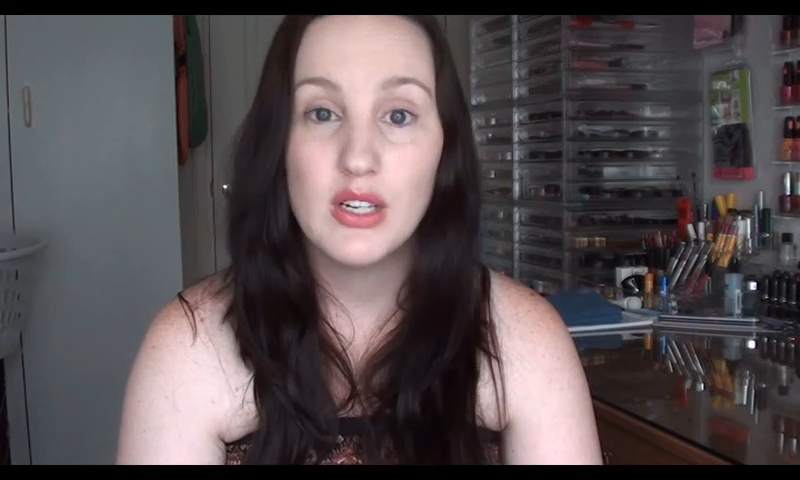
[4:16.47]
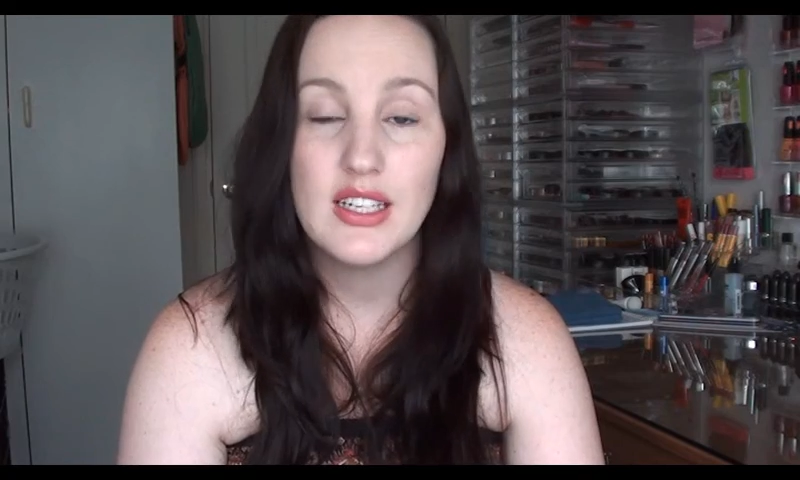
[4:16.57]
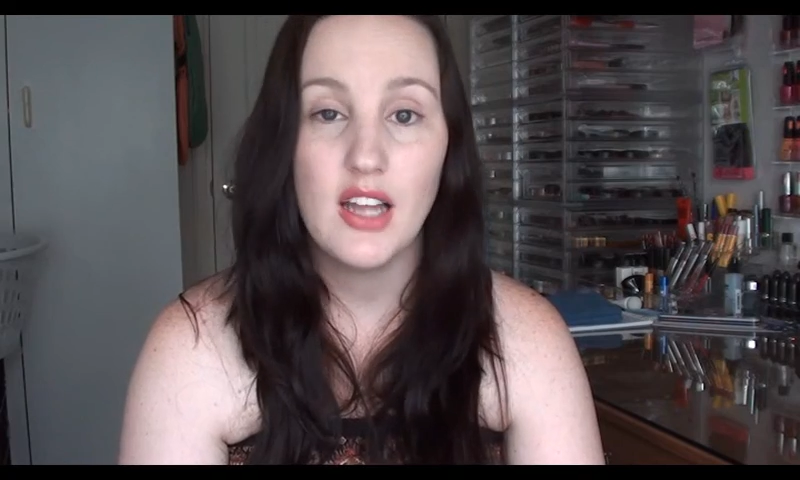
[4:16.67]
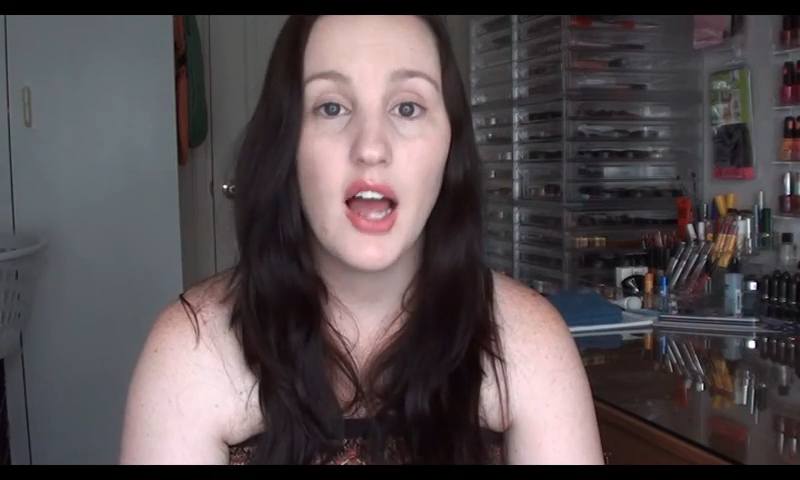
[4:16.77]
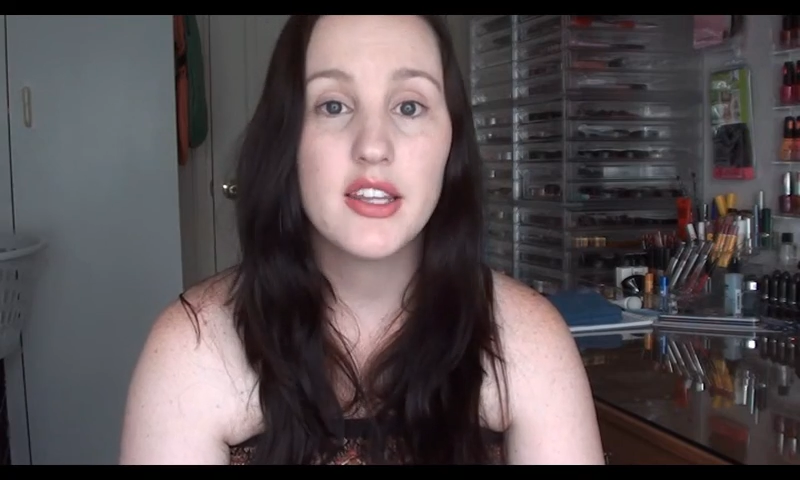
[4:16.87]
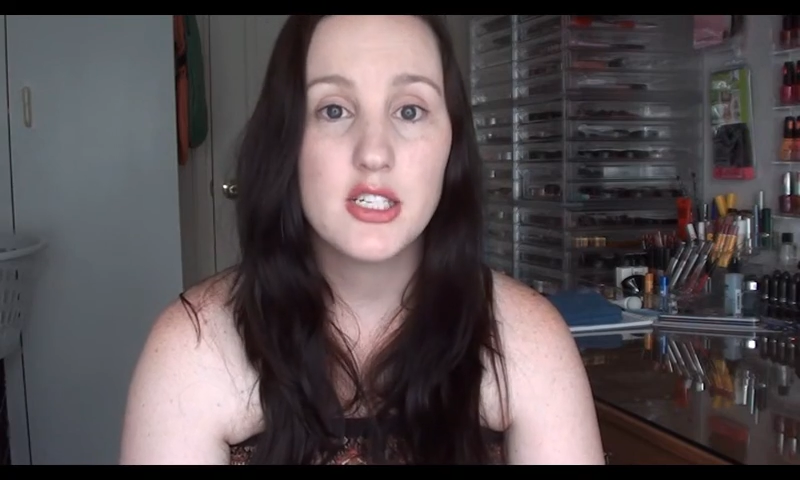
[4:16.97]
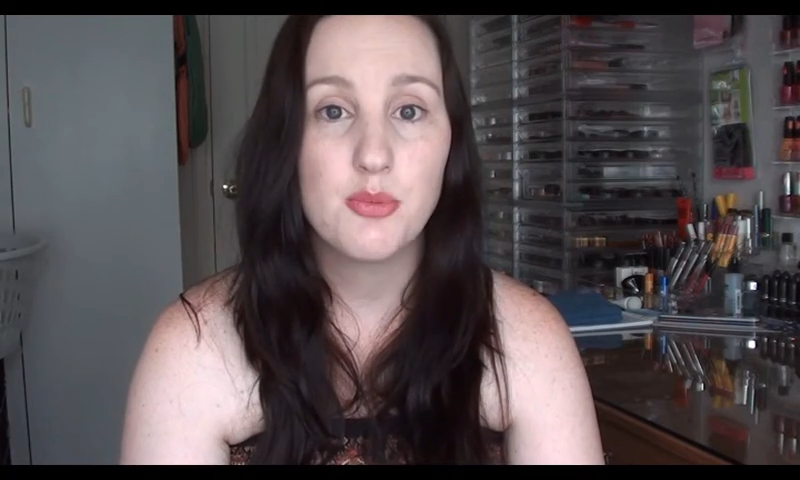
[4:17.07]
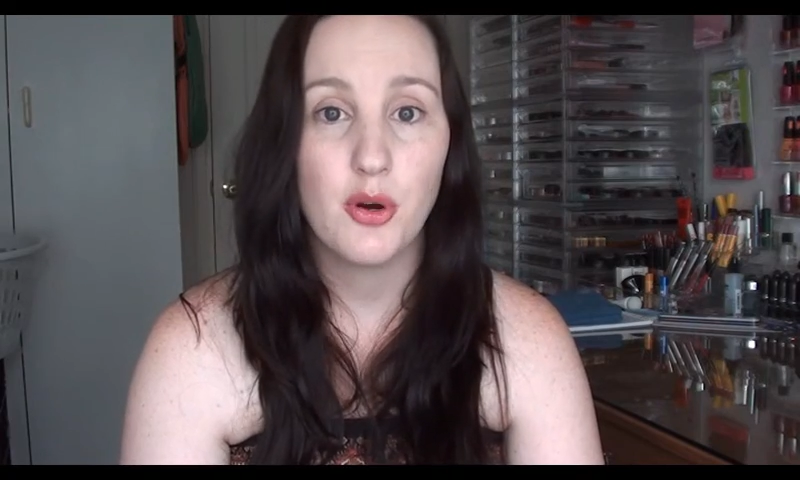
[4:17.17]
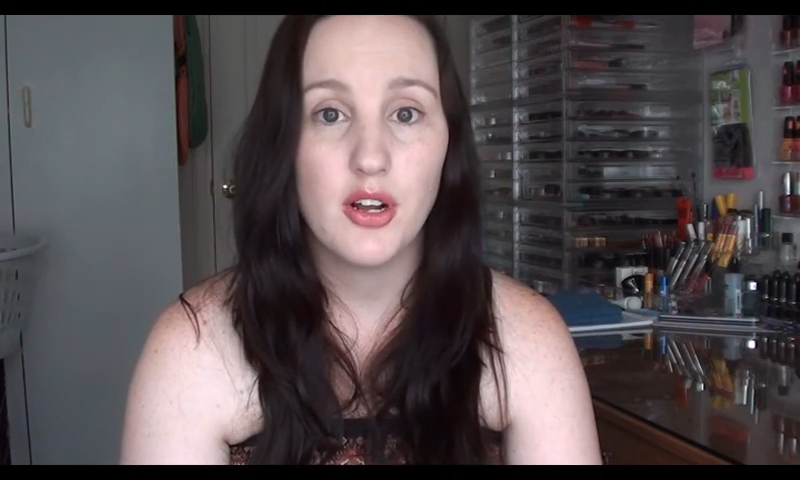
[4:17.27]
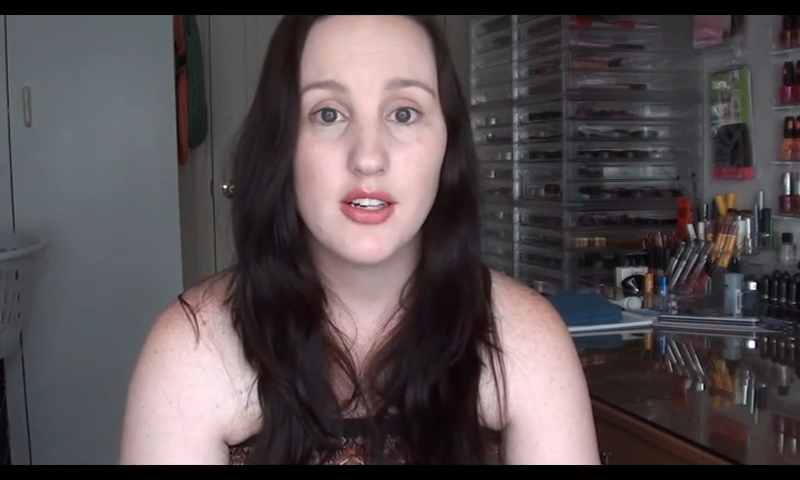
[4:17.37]
really like this
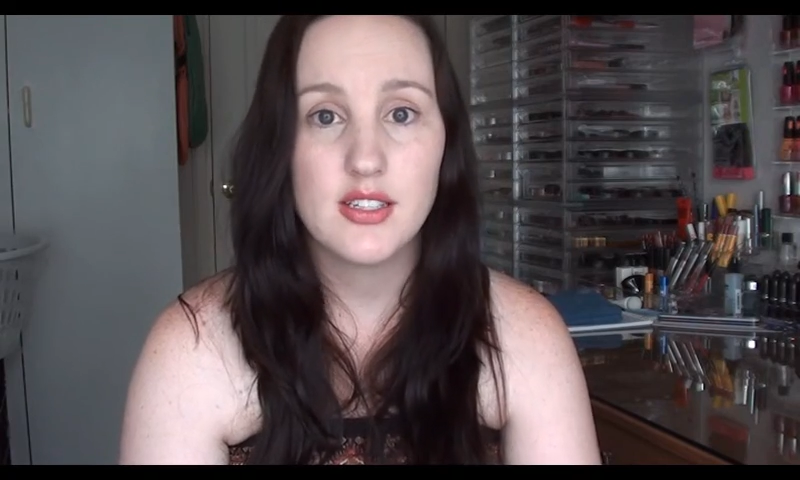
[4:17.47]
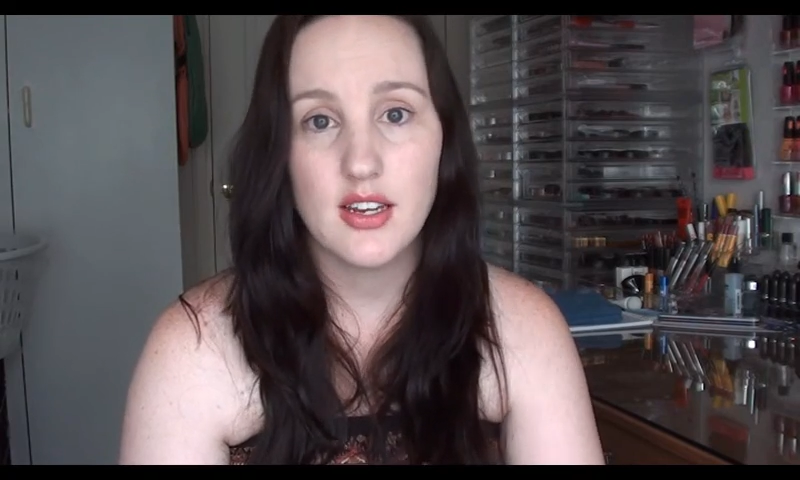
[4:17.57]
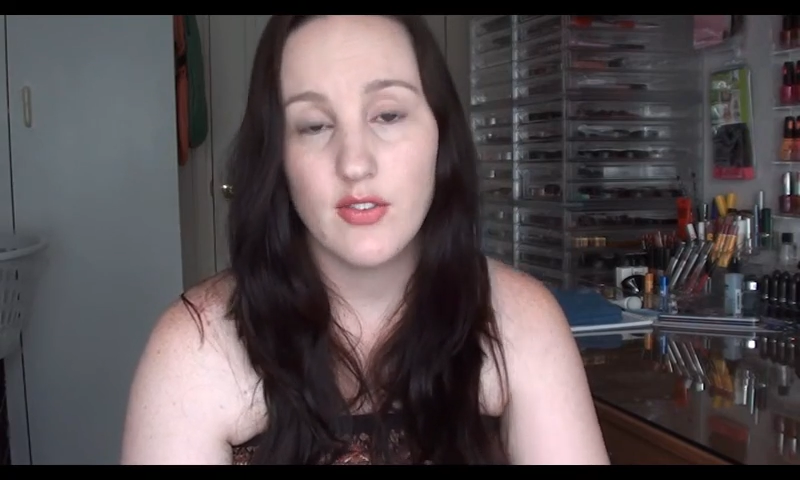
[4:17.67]
product,